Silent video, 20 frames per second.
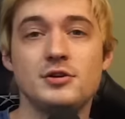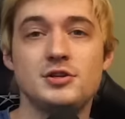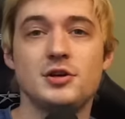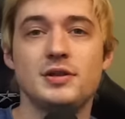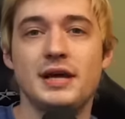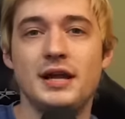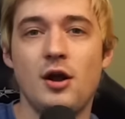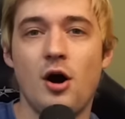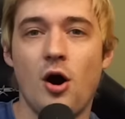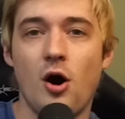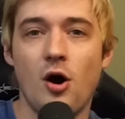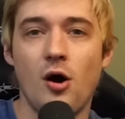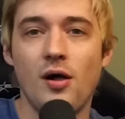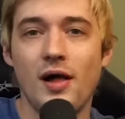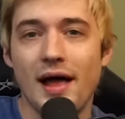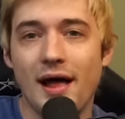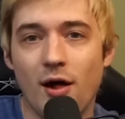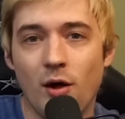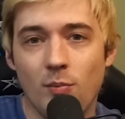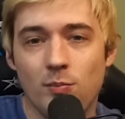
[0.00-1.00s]
So then all
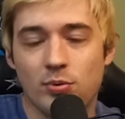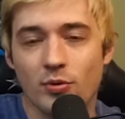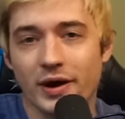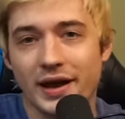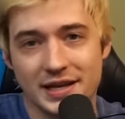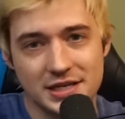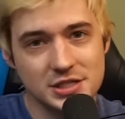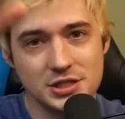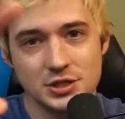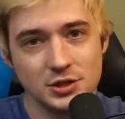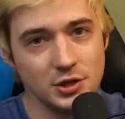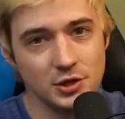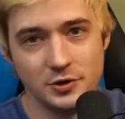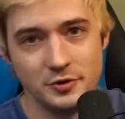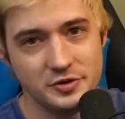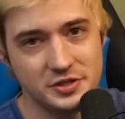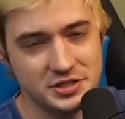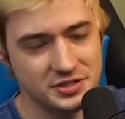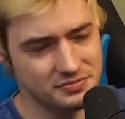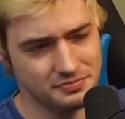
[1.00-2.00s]
hell breaks
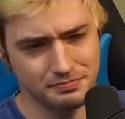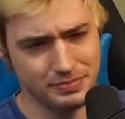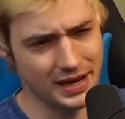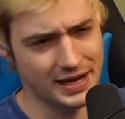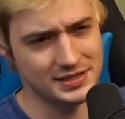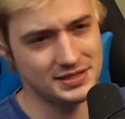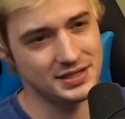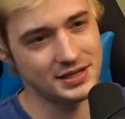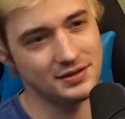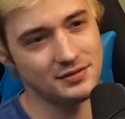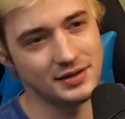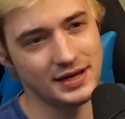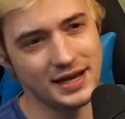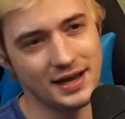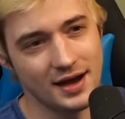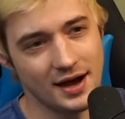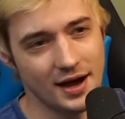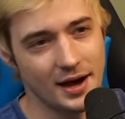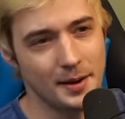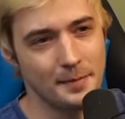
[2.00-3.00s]
loose, basically.
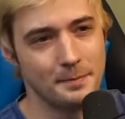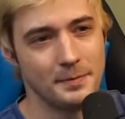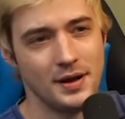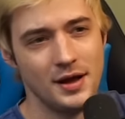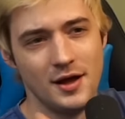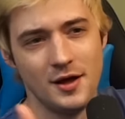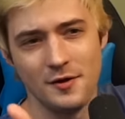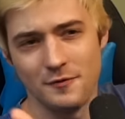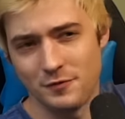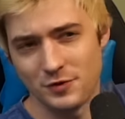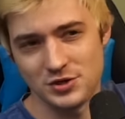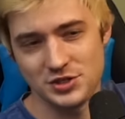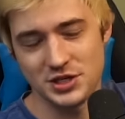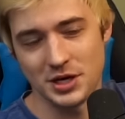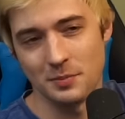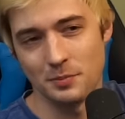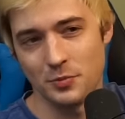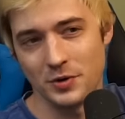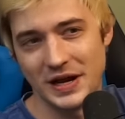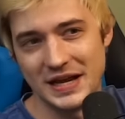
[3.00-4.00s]
For
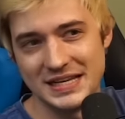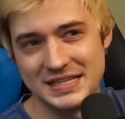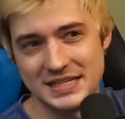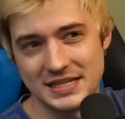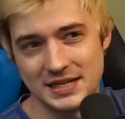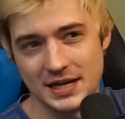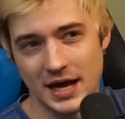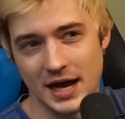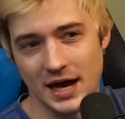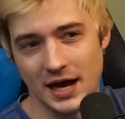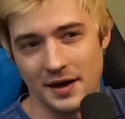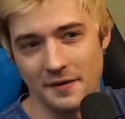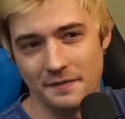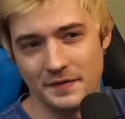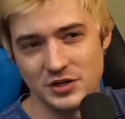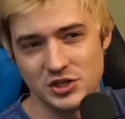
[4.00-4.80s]
some reason, the